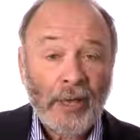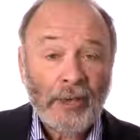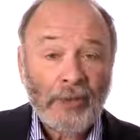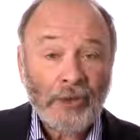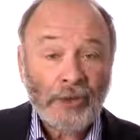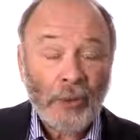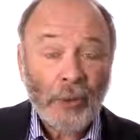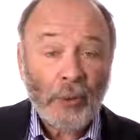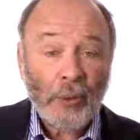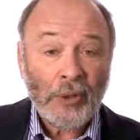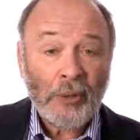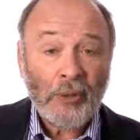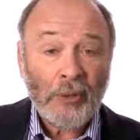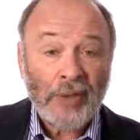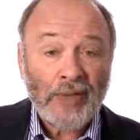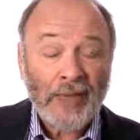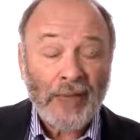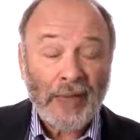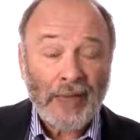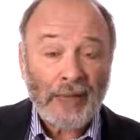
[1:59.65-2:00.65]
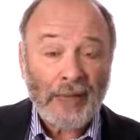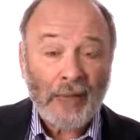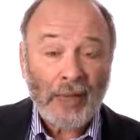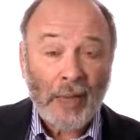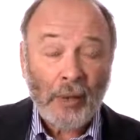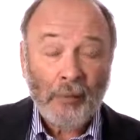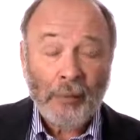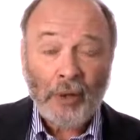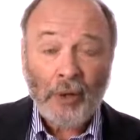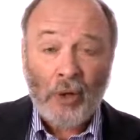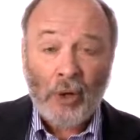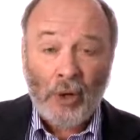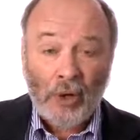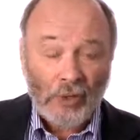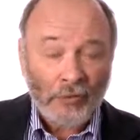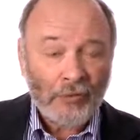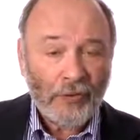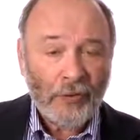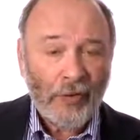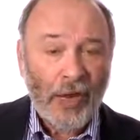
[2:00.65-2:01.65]
It's going to be taking up an
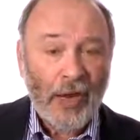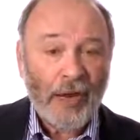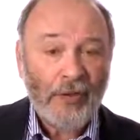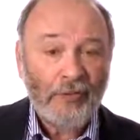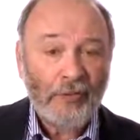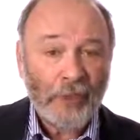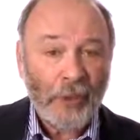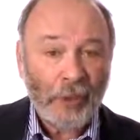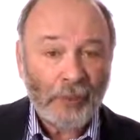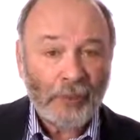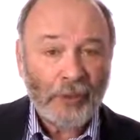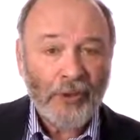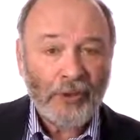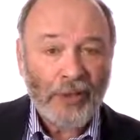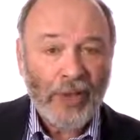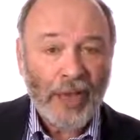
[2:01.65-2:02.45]
awful lot of public